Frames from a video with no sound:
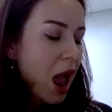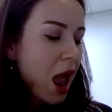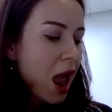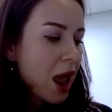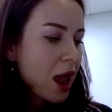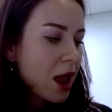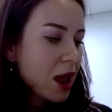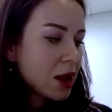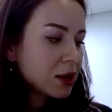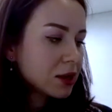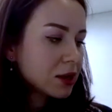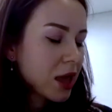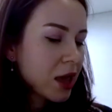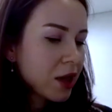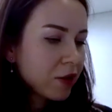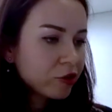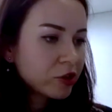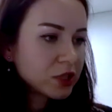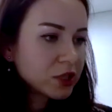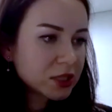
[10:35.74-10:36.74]
and
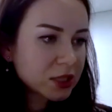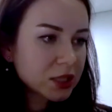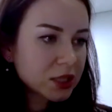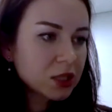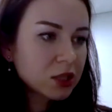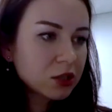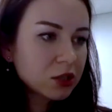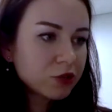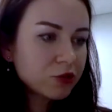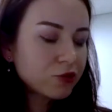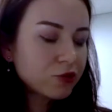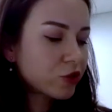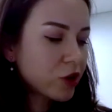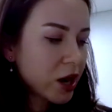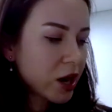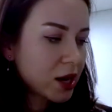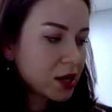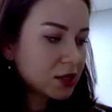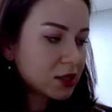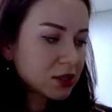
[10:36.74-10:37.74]
every single
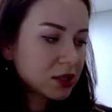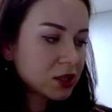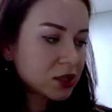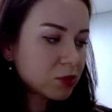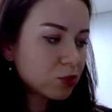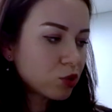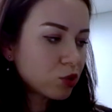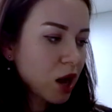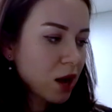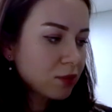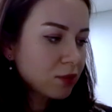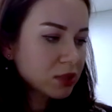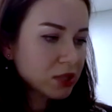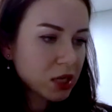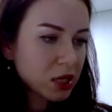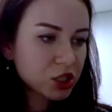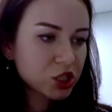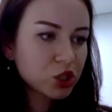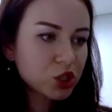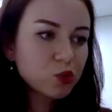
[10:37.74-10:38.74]
phrase in a Mugham
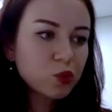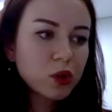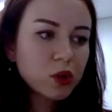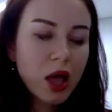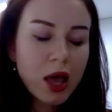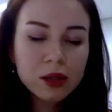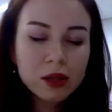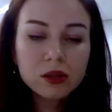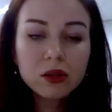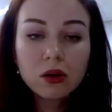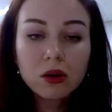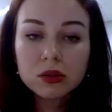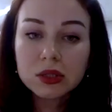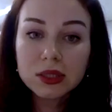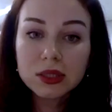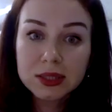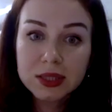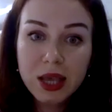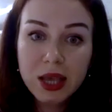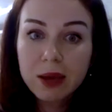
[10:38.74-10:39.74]
section will end on the
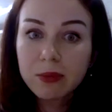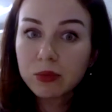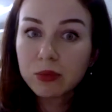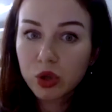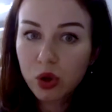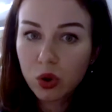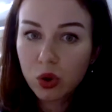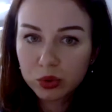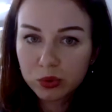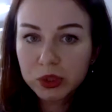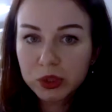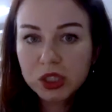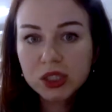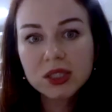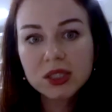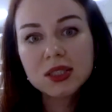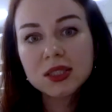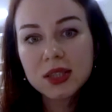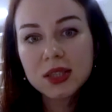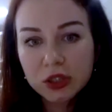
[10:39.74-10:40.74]
same note, which is
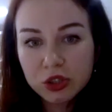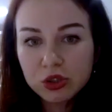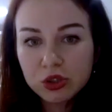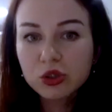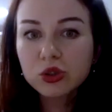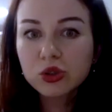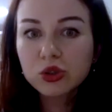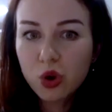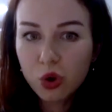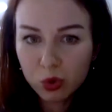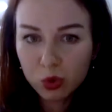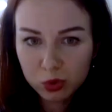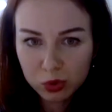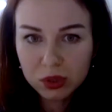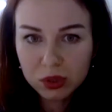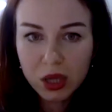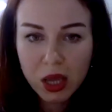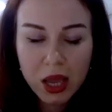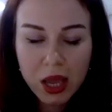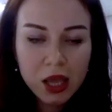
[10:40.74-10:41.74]
the central
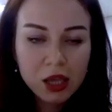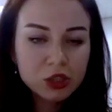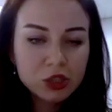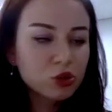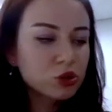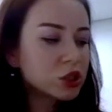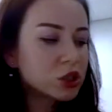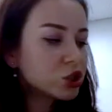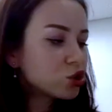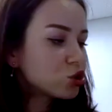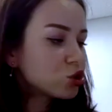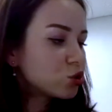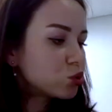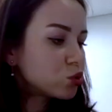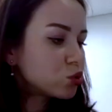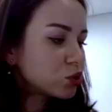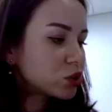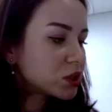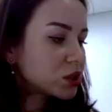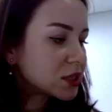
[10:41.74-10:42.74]
note. So in
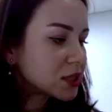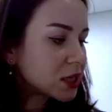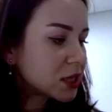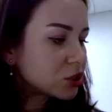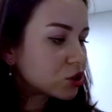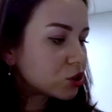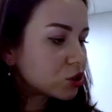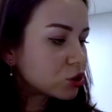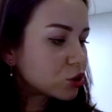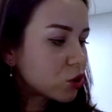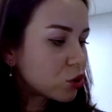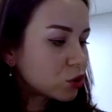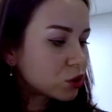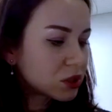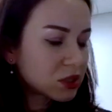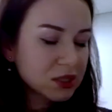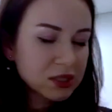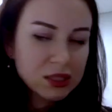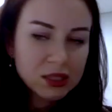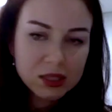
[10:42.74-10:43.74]
shur, the central note
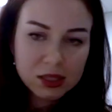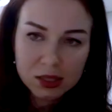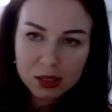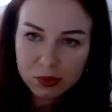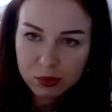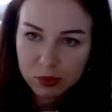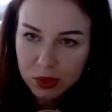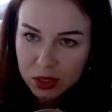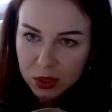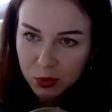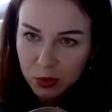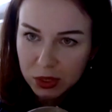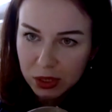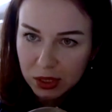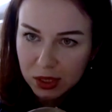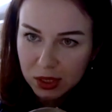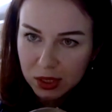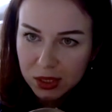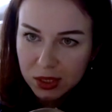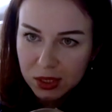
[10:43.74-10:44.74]
is this one
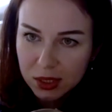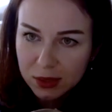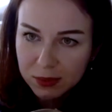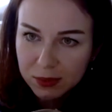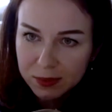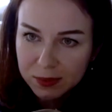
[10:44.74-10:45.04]
here.